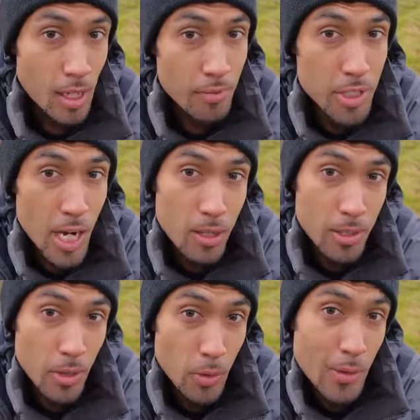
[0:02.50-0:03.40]
haven't
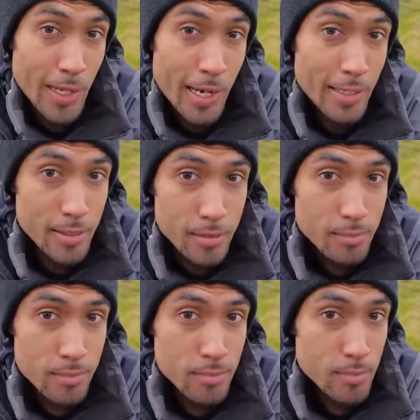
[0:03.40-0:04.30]
showered in three days.
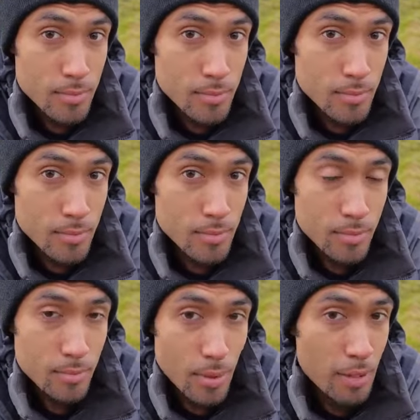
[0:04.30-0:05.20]

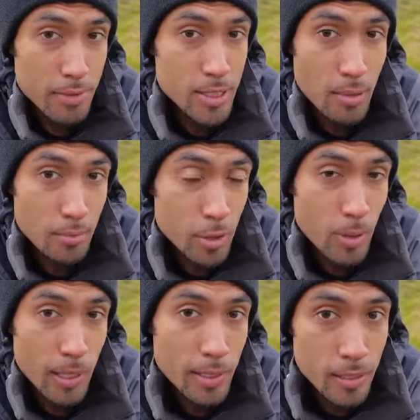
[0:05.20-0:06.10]
I haven't slept too
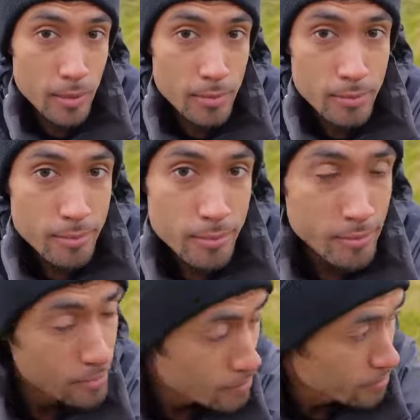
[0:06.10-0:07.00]
well either.
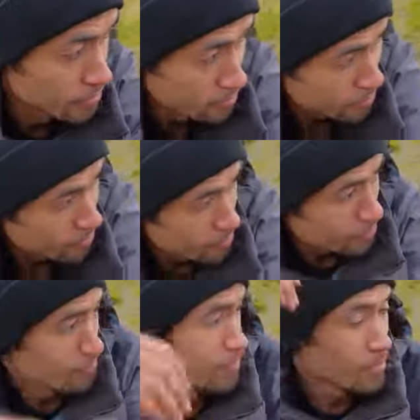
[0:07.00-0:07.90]

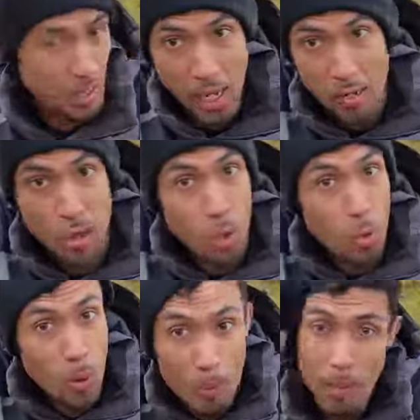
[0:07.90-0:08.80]
I don't know
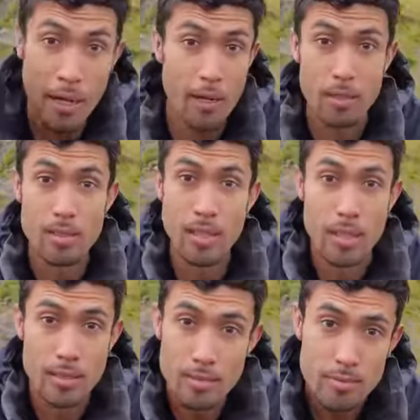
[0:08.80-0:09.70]
what my hair looks
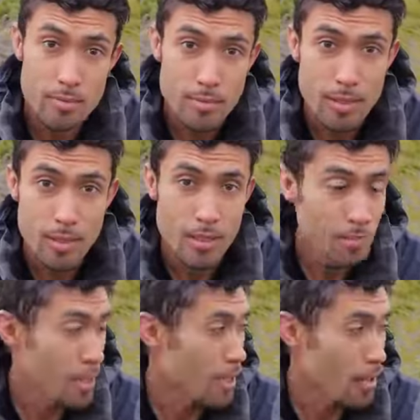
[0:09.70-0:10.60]
like.
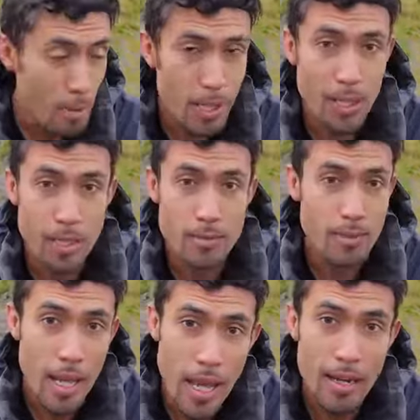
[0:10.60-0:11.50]
I got bed head,
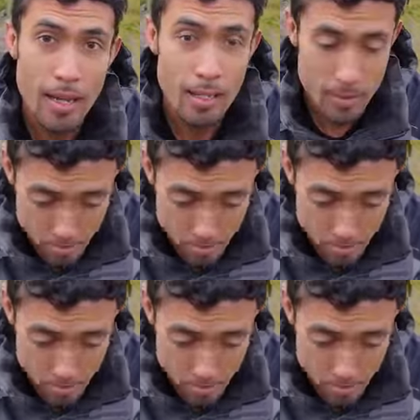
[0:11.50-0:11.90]
hat head,